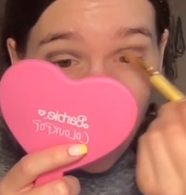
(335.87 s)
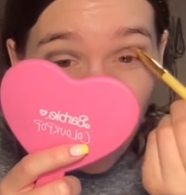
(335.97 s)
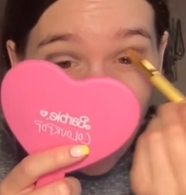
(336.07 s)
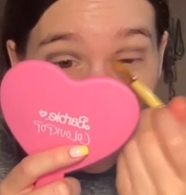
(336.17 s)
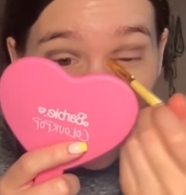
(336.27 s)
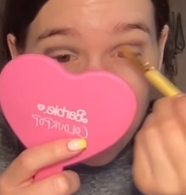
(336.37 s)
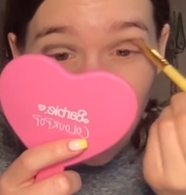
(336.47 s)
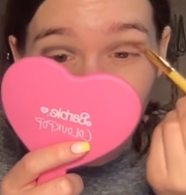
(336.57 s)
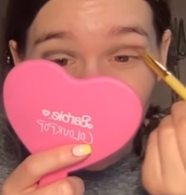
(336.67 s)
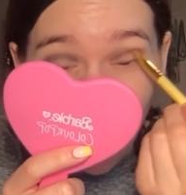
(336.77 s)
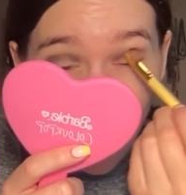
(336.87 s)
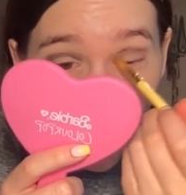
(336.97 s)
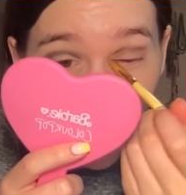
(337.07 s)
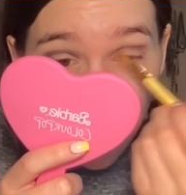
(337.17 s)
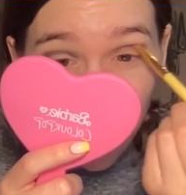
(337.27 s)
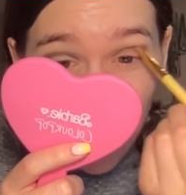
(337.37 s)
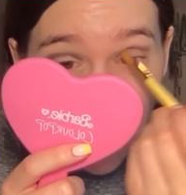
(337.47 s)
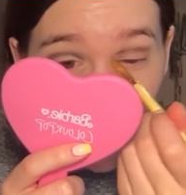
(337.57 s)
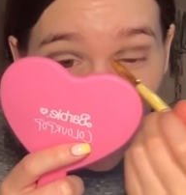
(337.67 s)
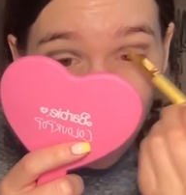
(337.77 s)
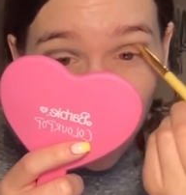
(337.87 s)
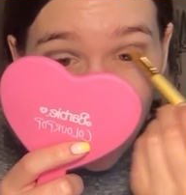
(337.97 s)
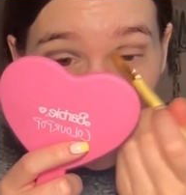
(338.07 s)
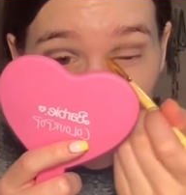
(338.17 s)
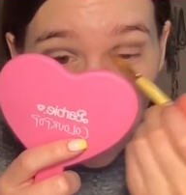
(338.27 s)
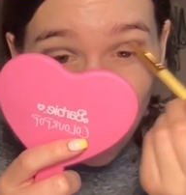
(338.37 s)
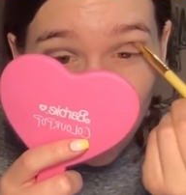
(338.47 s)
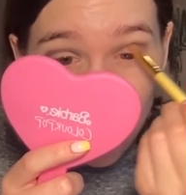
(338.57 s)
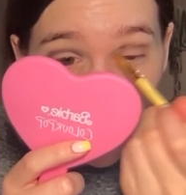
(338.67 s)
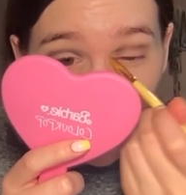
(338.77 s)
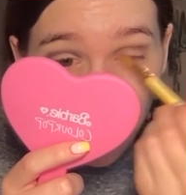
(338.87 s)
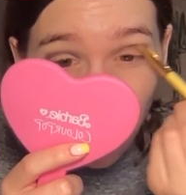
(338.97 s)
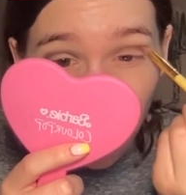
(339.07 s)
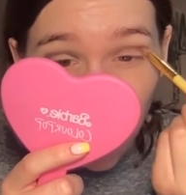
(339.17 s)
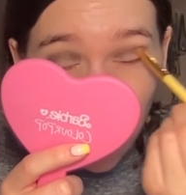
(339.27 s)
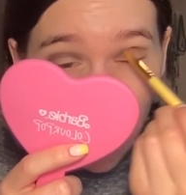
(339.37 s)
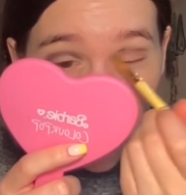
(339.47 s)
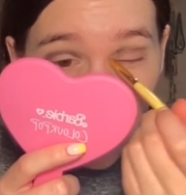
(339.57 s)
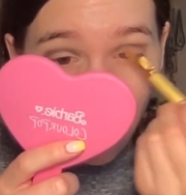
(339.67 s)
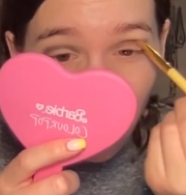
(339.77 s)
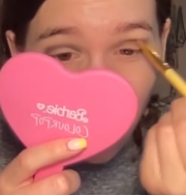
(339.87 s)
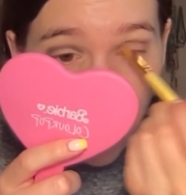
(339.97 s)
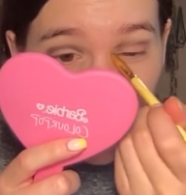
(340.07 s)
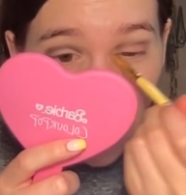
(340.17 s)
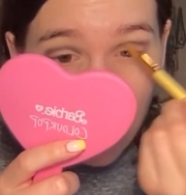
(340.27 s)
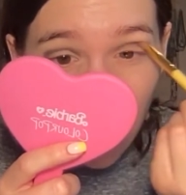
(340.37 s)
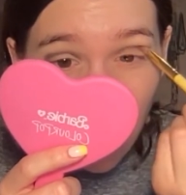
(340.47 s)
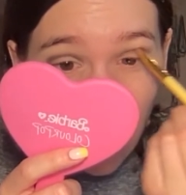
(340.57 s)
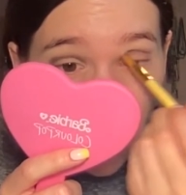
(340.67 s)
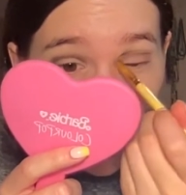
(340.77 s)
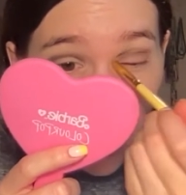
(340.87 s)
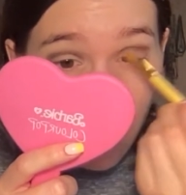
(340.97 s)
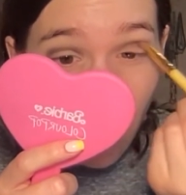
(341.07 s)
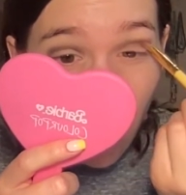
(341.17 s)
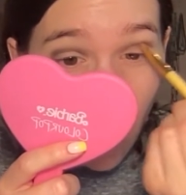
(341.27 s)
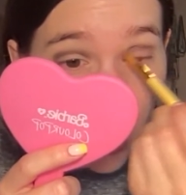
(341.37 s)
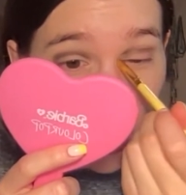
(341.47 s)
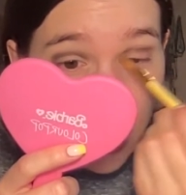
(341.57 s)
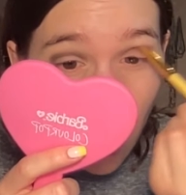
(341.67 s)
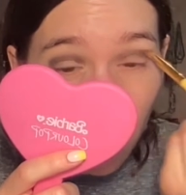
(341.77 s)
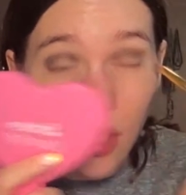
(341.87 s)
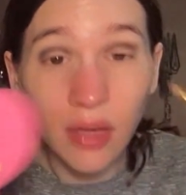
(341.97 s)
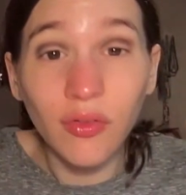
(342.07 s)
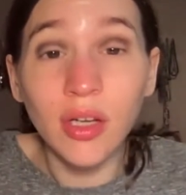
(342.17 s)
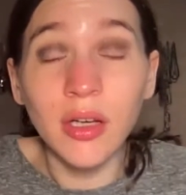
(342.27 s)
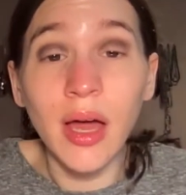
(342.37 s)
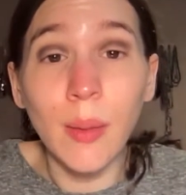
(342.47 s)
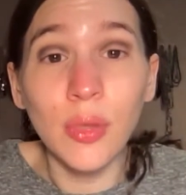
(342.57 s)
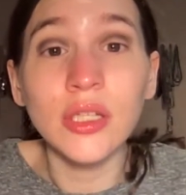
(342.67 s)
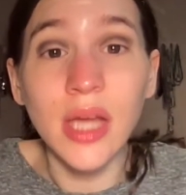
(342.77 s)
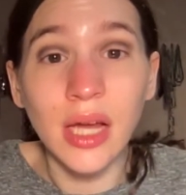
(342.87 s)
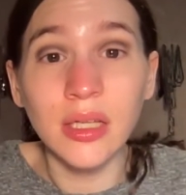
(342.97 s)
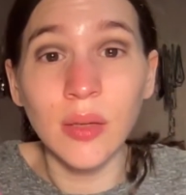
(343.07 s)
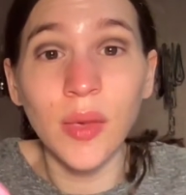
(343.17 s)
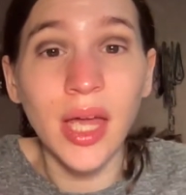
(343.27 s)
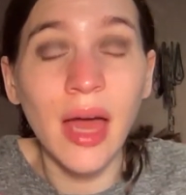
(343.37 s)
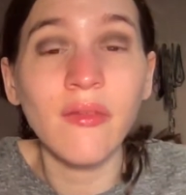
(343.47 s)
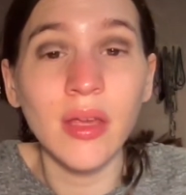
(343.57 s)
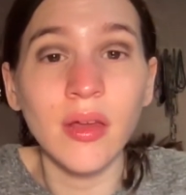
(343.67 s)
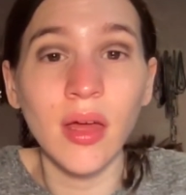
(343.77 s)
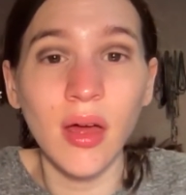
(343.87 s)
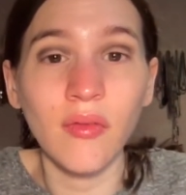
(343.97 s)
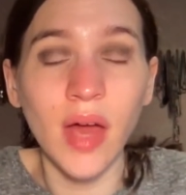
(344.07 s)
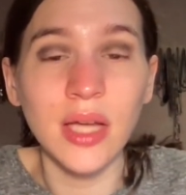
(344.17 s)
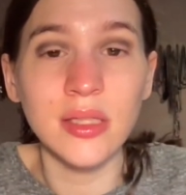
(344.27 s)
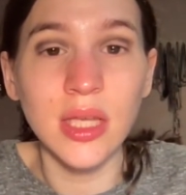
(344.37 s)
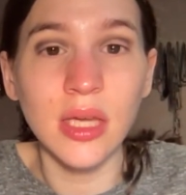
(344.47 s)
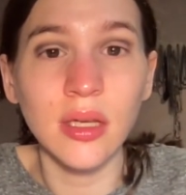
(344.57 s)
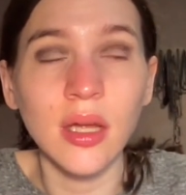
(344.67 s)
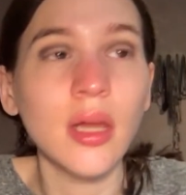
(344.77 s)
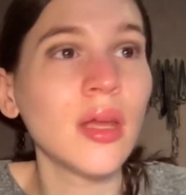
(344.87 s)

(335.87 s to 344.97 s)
And it's not going to help you either, because then you're still prone to getting infected even more so than if you're not protected by having a vaccine.